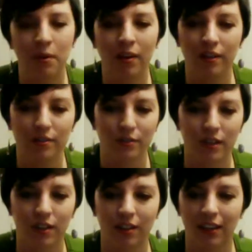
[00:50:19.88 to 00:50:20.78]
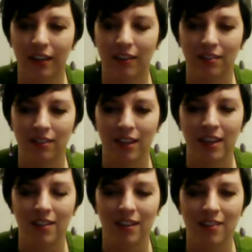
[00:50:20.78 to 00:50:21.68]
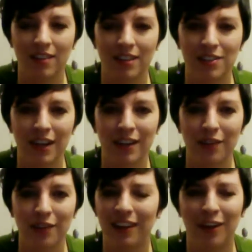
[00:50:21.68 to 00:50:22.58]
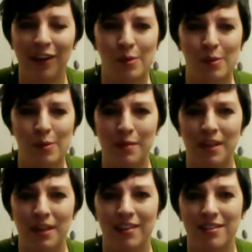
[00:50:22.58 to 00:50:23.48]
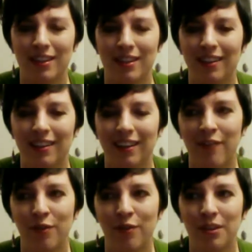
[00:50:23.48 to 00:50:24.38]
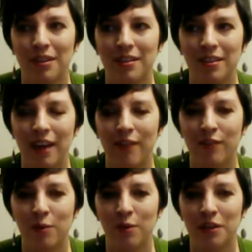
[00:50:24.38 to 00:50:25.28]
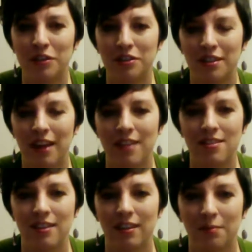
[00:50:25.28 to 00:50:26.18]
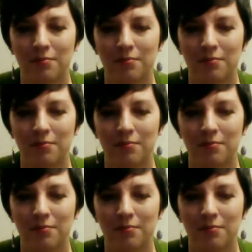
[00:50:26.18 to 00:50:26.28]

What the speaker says: Gudrill. Like, and I do kind of feel like, oh, poor baby, because like everyone just lies to him.